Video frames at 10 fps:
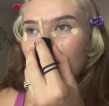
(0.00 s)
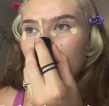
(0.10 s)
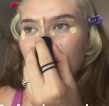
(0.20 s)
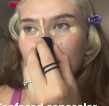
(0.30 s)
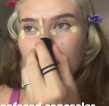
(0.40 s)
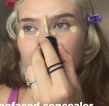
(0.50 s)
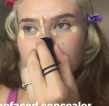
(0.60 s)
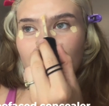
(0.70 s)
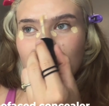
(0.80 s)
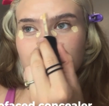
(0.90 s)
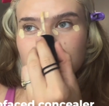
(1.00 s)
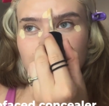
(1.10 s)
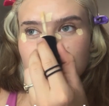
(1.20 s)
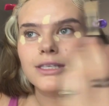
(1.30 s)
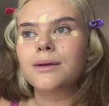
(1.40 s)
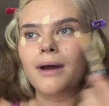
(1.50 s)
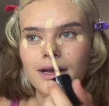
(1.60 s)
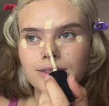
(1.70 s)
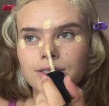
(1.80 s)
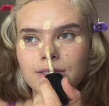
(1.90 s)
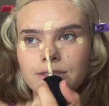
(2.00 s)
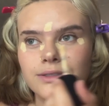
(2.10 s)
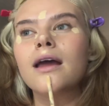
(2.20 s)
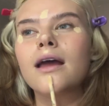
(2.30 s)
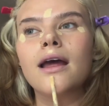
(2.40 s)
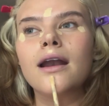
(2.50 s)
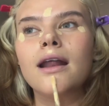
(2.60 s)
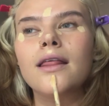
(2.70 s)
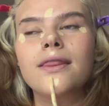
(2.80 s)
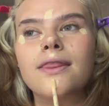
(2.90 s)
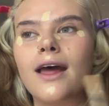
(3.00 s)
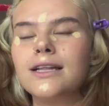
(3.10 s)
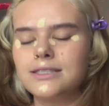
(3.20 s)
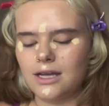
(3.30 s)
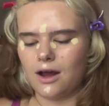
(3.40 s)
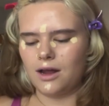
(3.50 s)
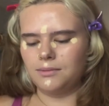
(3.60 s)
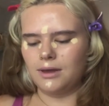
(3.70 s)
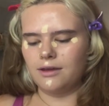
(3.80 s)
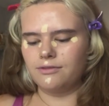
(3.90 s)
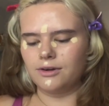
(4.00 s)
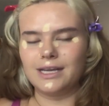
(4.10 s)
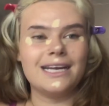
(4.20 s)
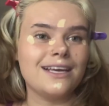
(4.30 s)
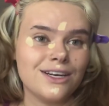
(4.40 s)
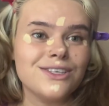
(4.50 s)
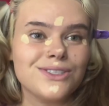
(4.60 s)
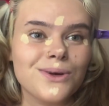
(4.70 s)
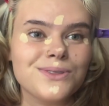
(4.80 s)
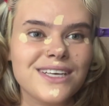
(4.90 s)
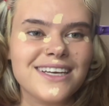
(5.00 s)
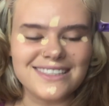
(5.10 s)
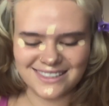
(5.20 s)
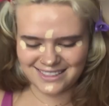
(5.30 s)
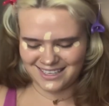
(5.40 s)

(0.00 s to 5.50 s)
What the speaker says: a bachelor's and a master's, and that's on me for getting an associate's.